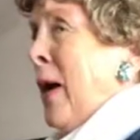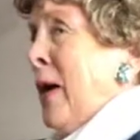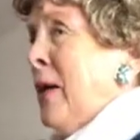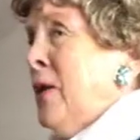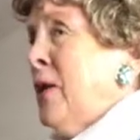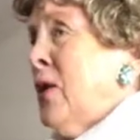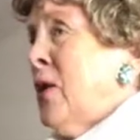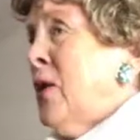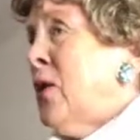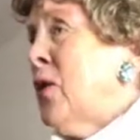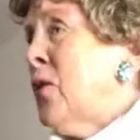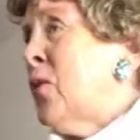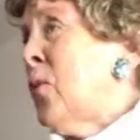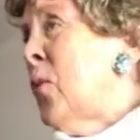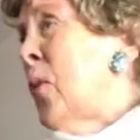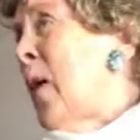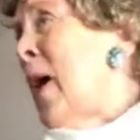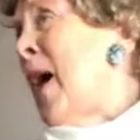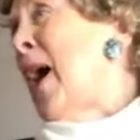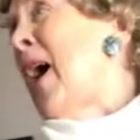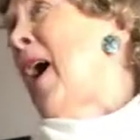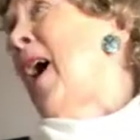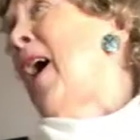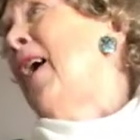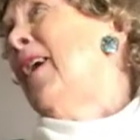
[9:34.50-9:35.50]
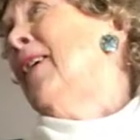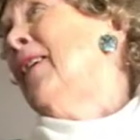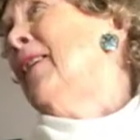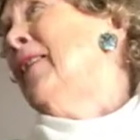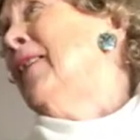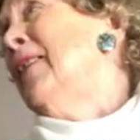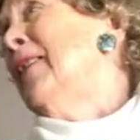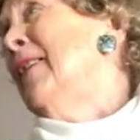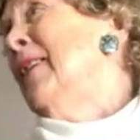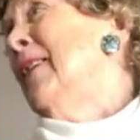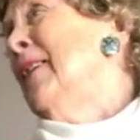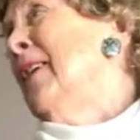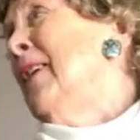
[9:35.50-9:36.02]
and square,
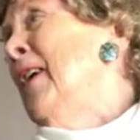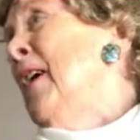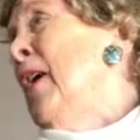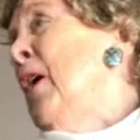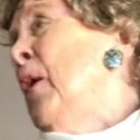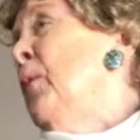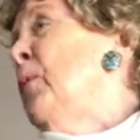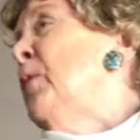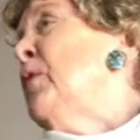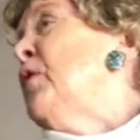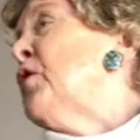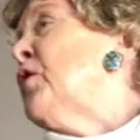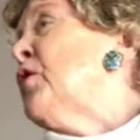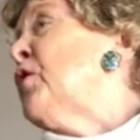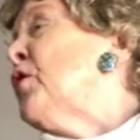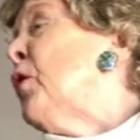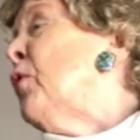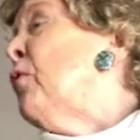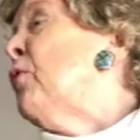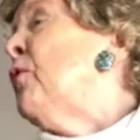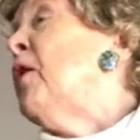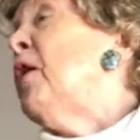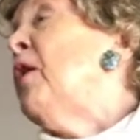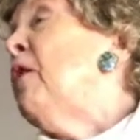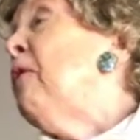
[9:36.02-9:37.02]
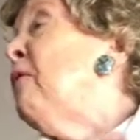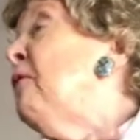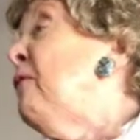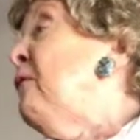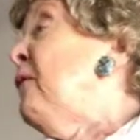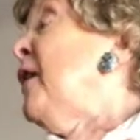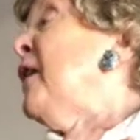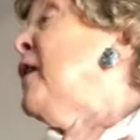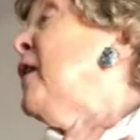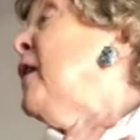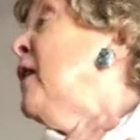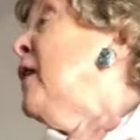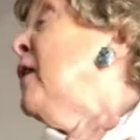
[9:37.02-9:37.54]
which showed her
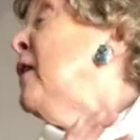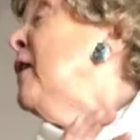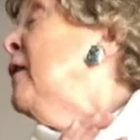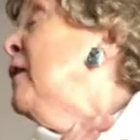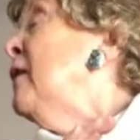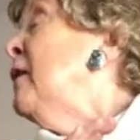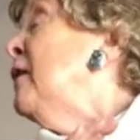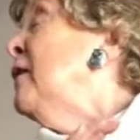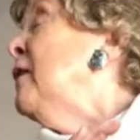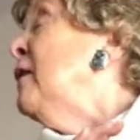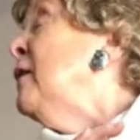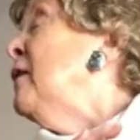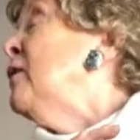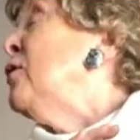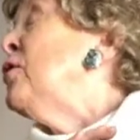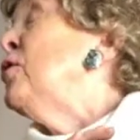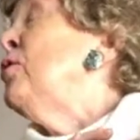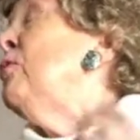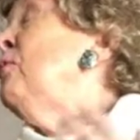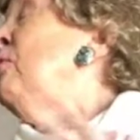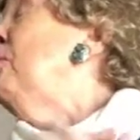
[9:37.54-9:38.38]
figure to